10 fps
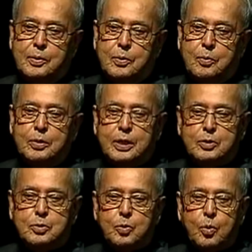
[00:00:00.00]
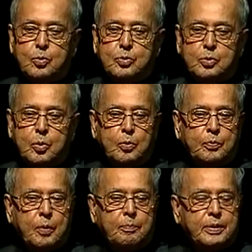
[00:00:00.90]
within stone's throw
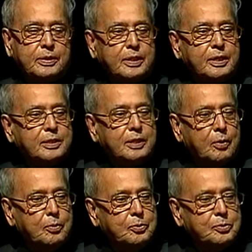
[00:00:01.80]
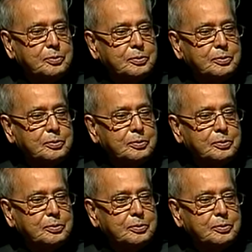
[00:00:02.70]
from President's house.